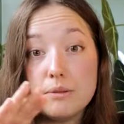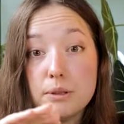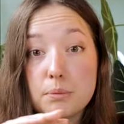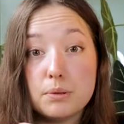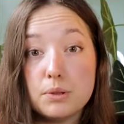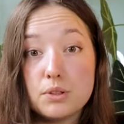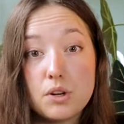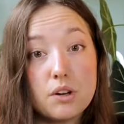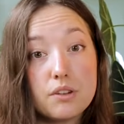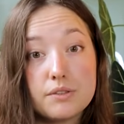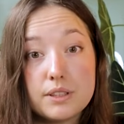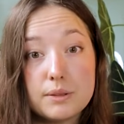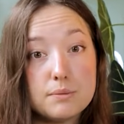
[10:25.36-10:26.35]
will put all
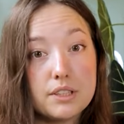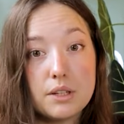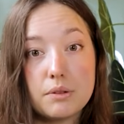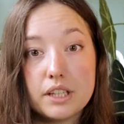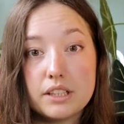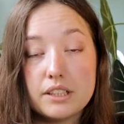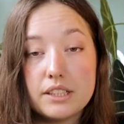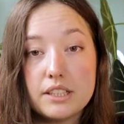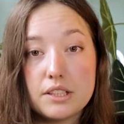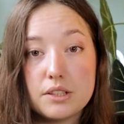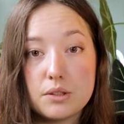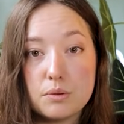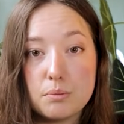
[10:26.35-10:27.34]
of them directly
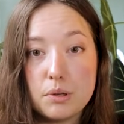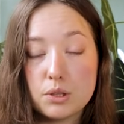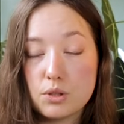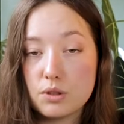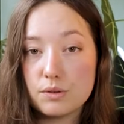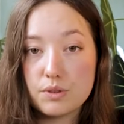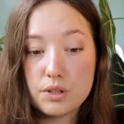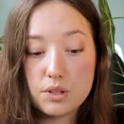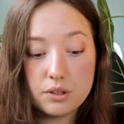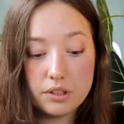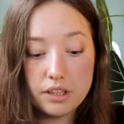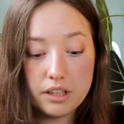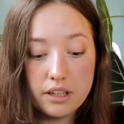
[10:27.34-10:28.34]
into pots of
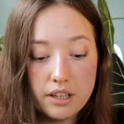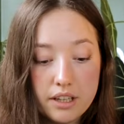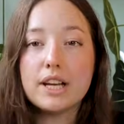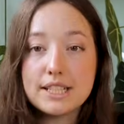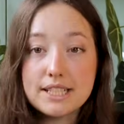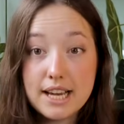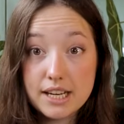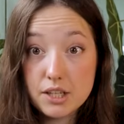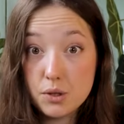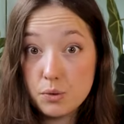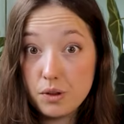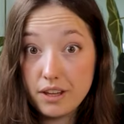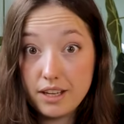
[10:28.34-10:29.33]
soil. Let's head
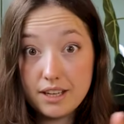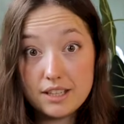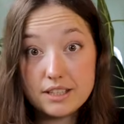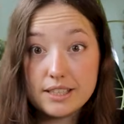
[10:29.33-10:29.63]
to the